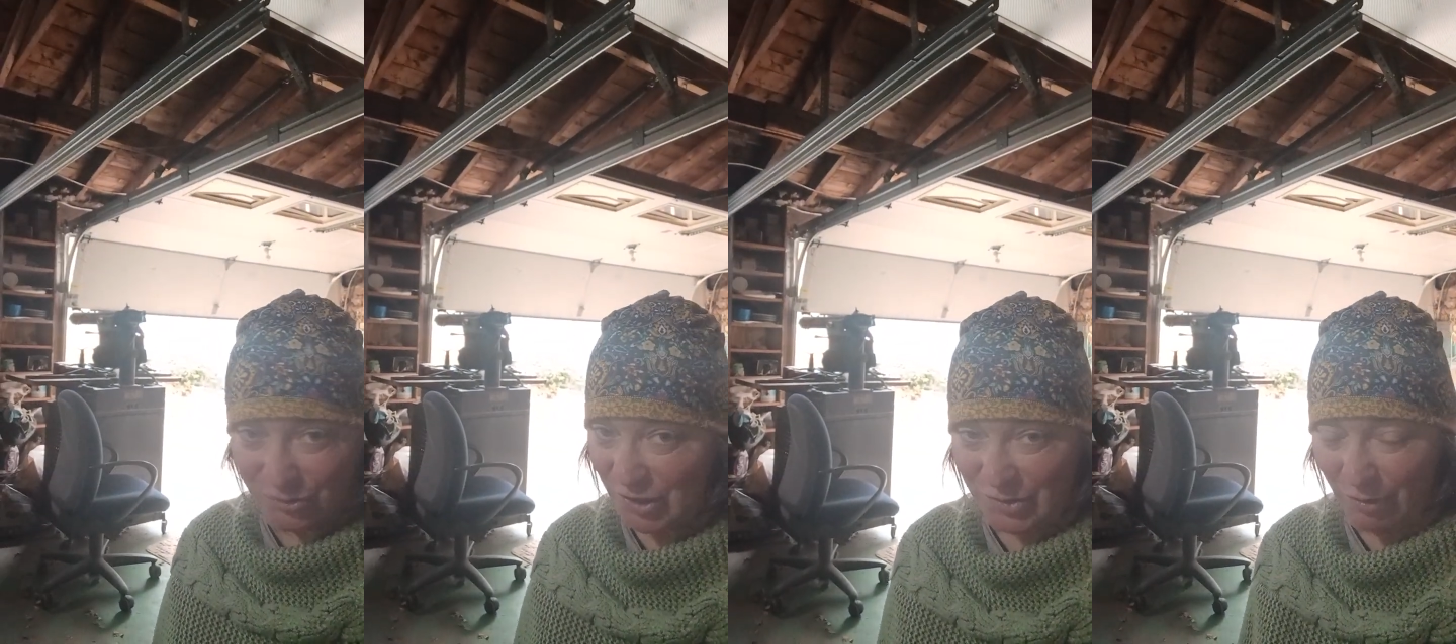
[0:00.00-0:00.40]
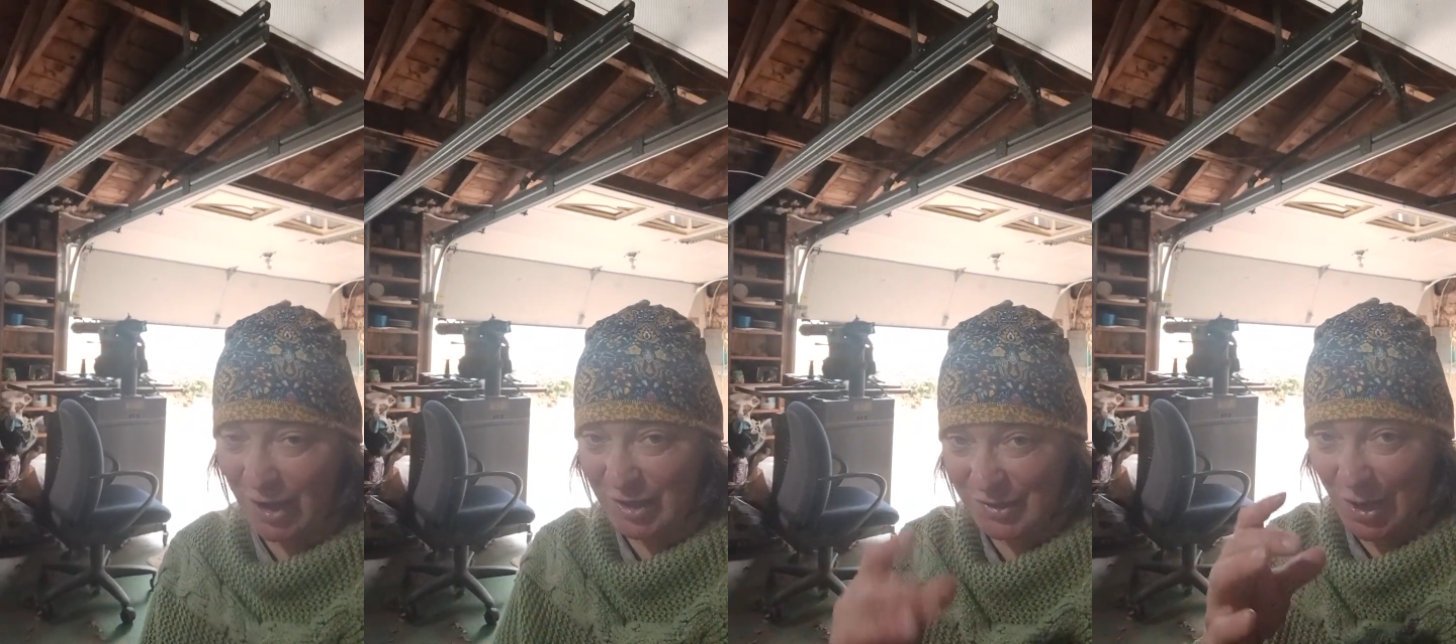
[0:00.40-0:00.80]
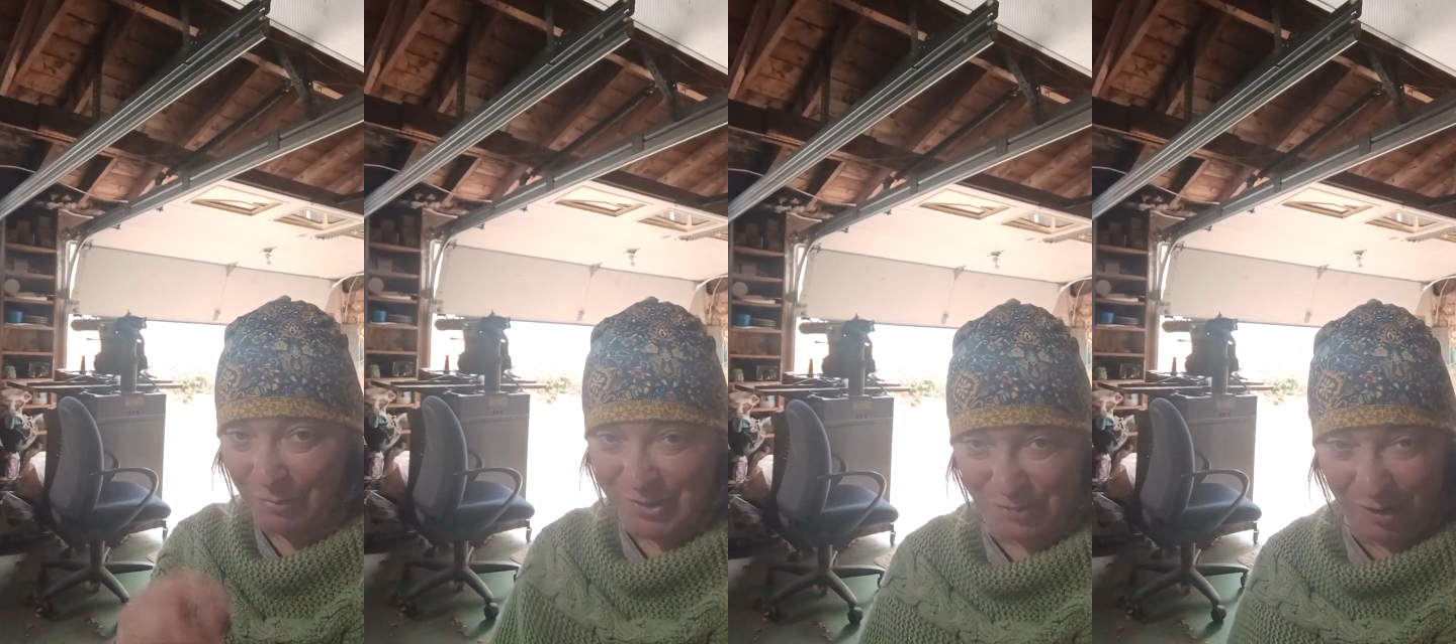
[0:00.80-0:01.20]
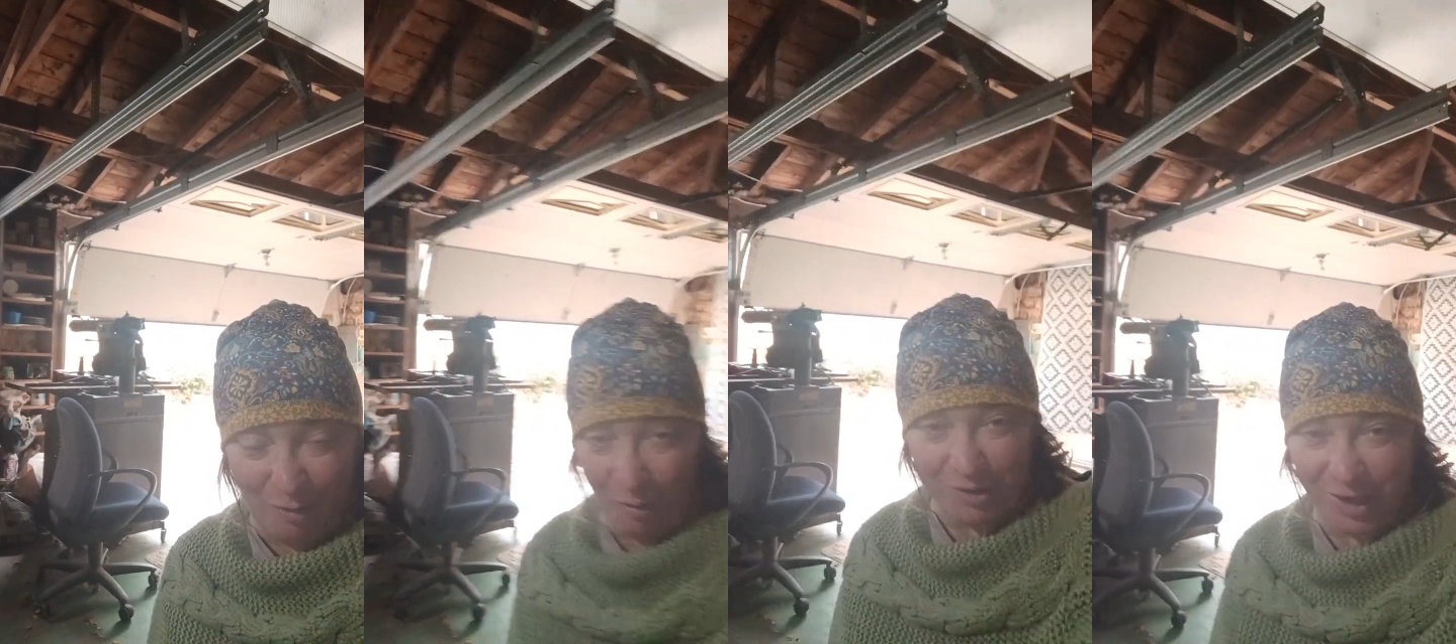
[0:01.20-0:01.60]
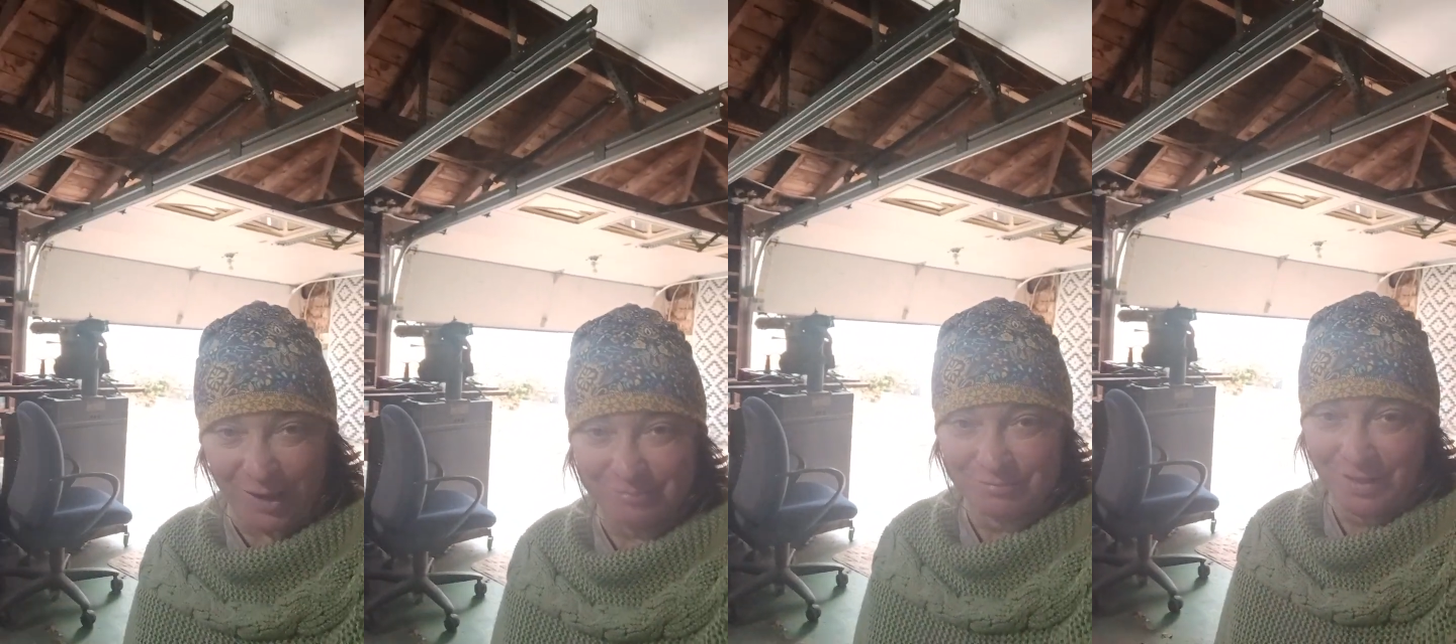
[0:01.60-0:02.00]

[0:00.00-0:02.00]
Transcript: just right as I was recording.